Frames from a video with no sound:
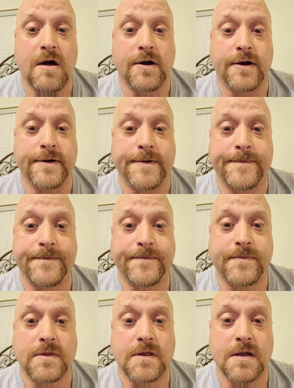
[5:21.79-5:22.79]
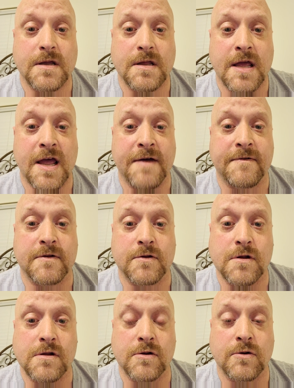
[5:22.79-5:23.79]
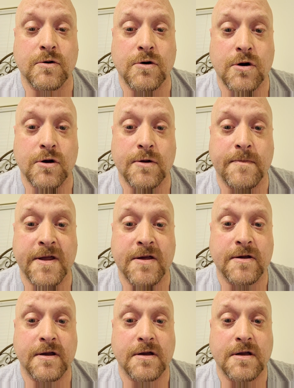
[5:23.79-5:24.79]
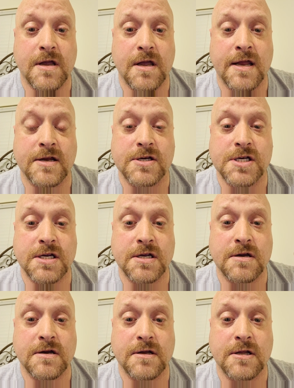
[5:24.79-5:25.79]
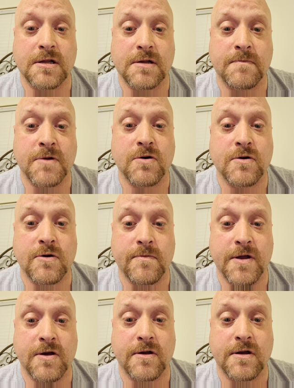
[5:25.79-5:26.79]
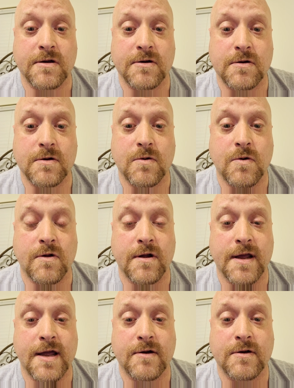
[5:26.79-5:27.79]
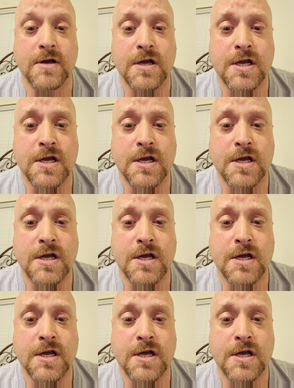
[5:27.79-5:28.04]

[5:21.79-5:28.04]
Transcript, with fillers: uh, I have a little girl, Amelia, and she, uh, Miracle Amelia, born out.